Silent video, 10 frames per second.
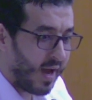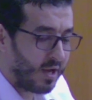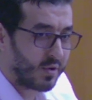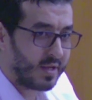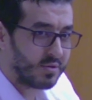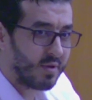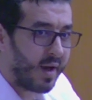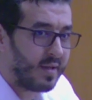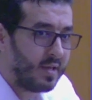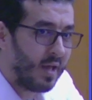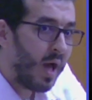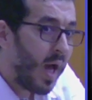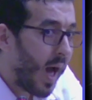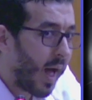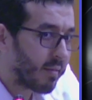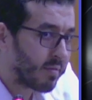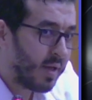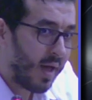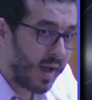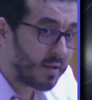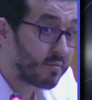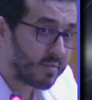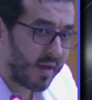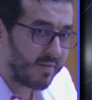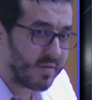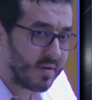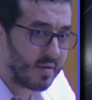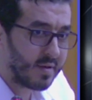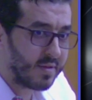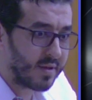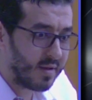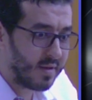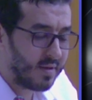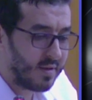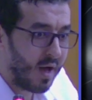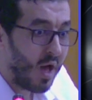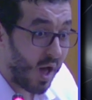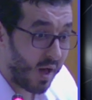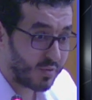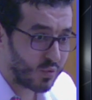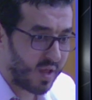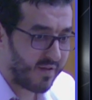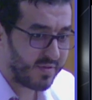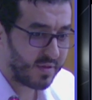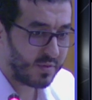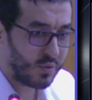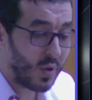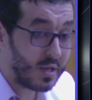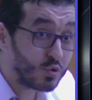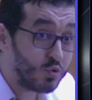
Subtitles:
I create an idea, and I don't have the way